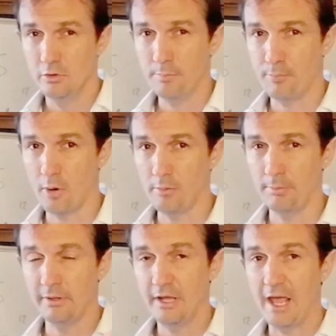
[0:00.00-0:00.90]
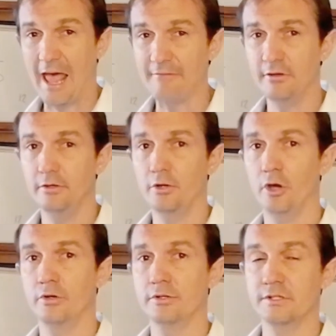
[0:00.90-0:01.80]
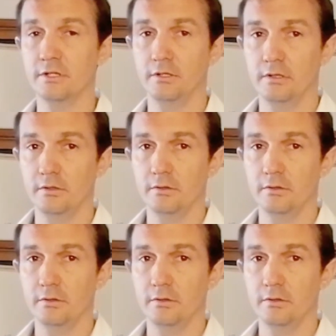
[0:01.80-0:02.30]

you probably haven't noticed